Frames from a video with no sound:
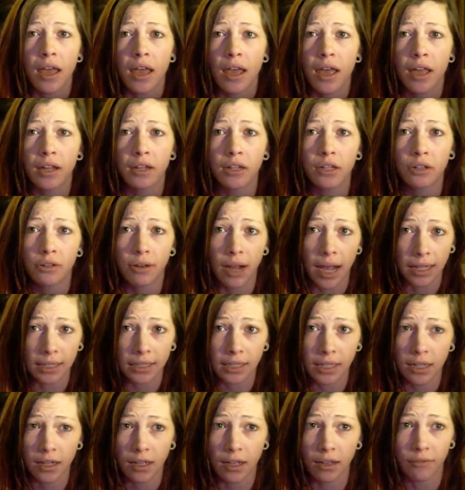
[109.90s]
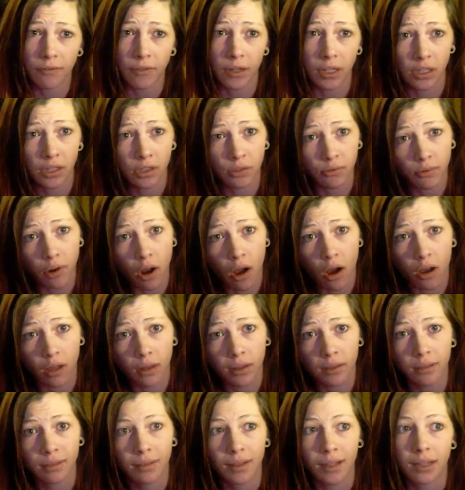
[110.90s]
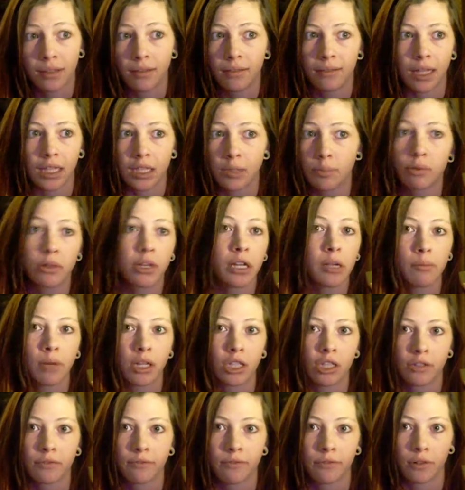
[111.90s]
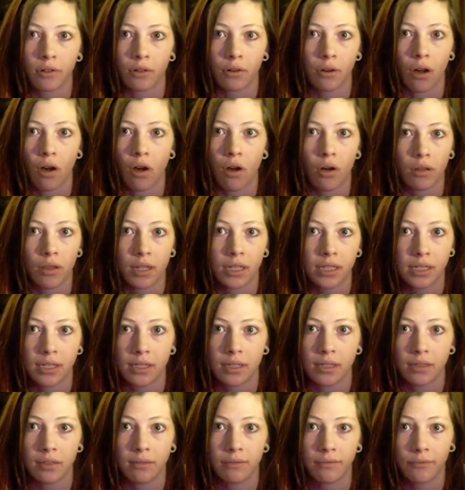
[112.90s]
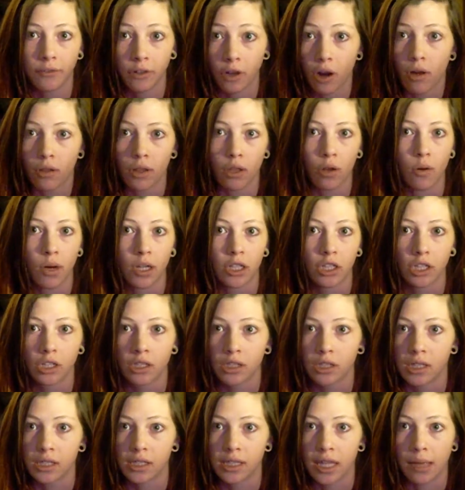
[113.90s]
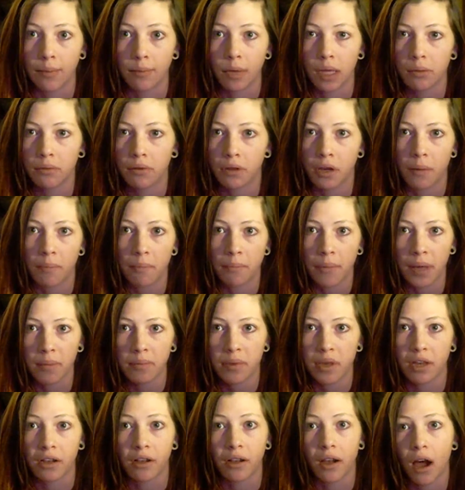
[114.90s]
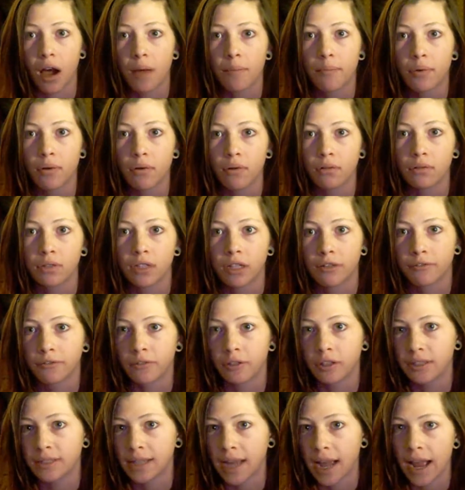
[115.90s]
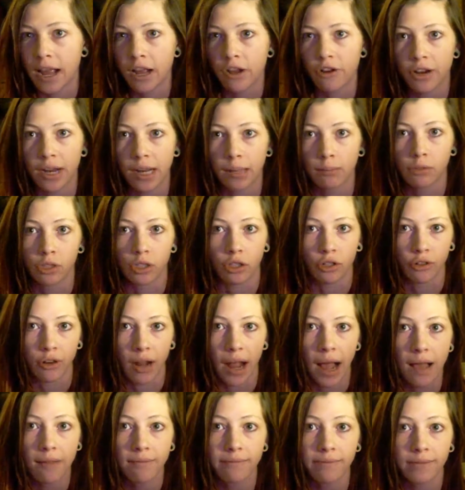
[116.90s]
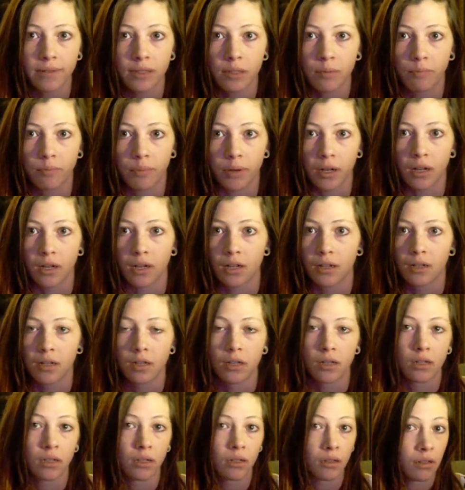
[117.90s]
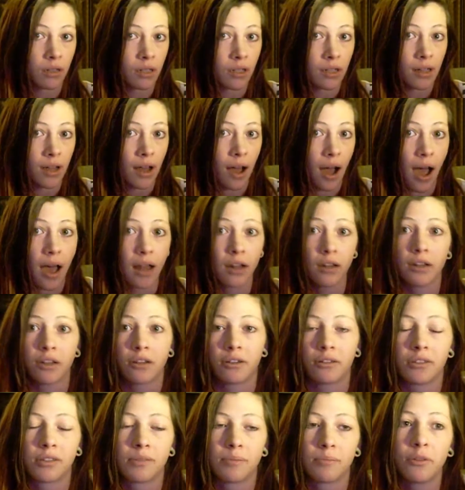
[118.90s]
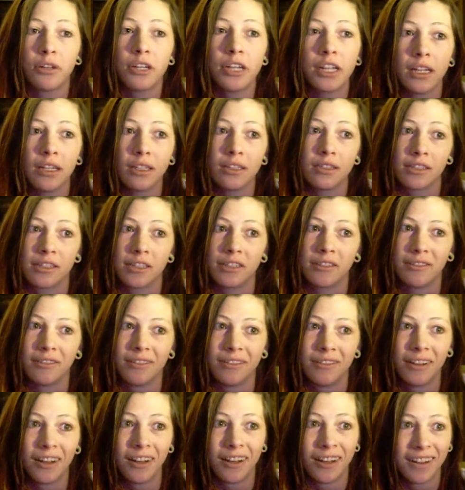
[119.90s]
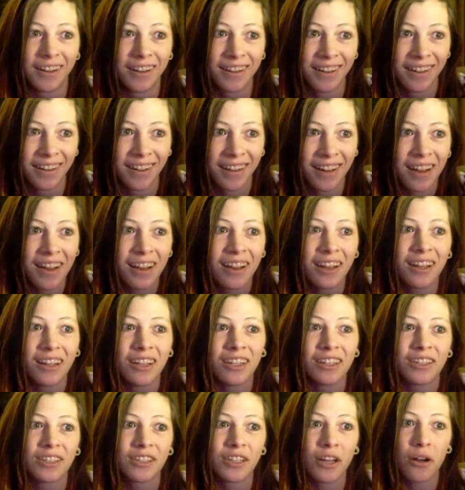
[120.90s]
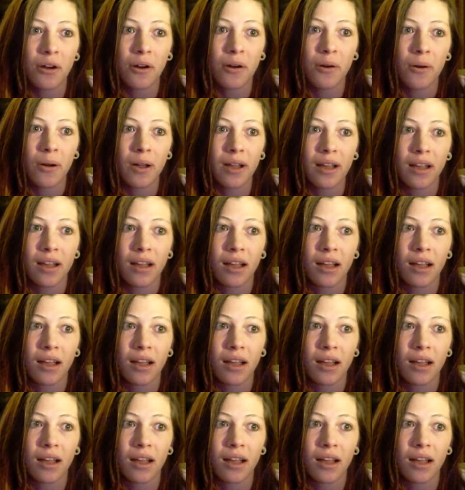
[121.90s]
and correct it if it's wrong, and that's pretty much for all the questions the same, and maybe a couple different diagrams or graphs, but I don't know, it's pretty easy. So